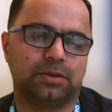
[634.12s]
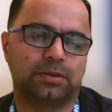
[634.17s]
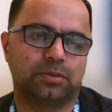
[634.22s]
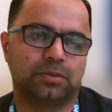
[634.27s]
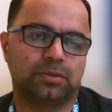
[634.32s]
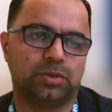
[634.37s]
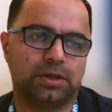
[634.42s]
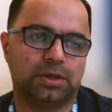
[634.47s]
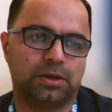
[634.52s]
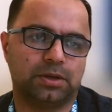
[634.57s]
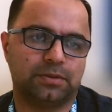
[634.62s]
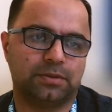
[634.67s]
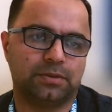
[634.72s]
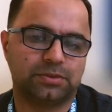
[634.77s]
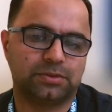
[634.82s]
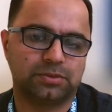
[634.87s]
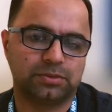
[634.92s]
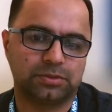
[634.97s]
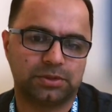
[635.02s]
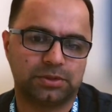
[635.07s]
we have
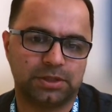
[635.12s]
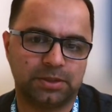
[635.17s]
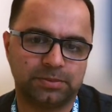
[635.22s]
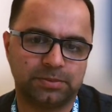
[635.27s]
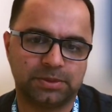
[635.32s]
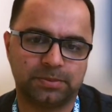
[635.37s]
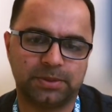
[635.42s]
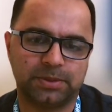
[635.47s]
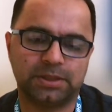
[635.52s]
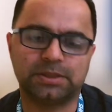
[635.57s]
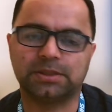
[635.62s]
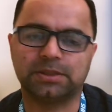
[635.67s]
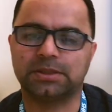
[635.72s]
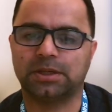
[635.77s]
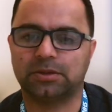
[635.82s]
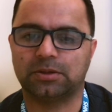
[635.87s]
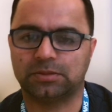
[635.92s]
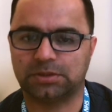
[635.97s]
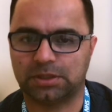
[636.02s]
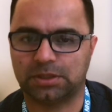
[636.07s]
to keep the platelet
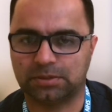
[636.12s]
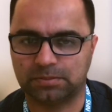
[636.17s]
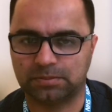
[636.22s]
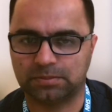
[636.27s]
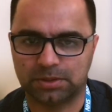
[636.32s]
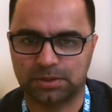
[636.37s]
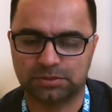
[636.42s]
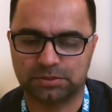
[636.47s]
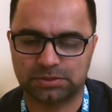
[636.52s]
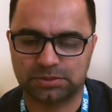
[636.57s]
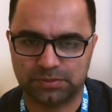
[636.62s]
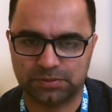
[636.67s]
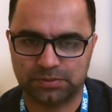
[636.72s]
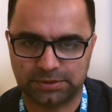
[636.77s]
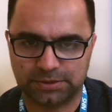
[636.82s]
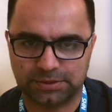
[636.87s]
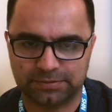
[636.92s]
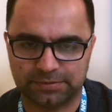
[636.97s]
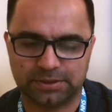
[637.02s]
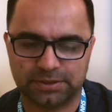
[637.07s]
count above
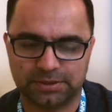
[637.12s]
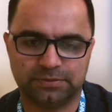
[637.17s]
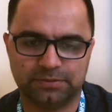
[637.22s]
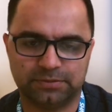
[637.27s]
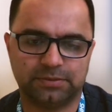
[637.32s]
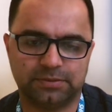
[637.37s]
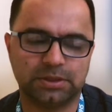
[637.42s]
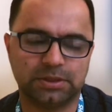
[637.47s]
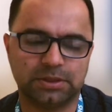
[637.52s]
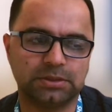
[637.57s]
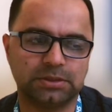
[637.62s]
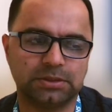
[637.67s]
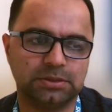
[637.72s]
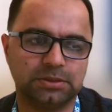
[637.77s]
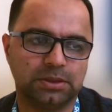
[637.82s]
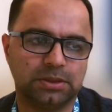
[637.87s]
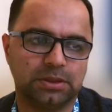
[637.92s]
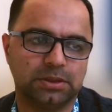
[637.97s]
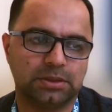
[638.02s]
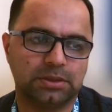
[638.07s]
75 in
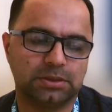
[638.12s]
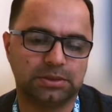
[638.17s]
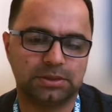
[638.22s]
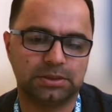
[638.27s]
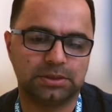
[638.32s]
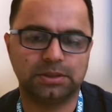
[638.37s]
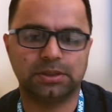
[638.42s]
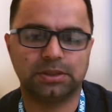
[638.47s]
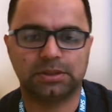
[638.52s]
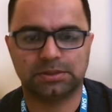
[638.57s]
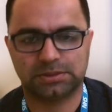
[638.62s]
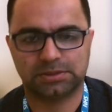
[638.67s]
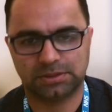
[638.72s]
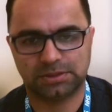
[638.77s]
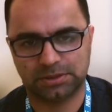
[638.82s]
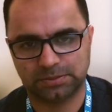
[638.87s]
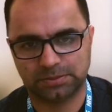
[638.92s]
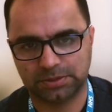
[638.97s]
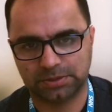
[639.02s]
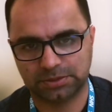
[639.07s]

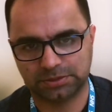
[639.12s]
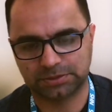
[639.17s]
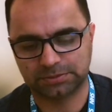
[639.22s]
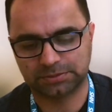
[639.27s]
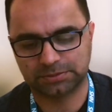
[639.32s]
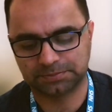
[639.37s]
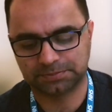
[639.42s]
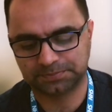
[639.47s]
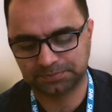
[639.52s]
DIC patient.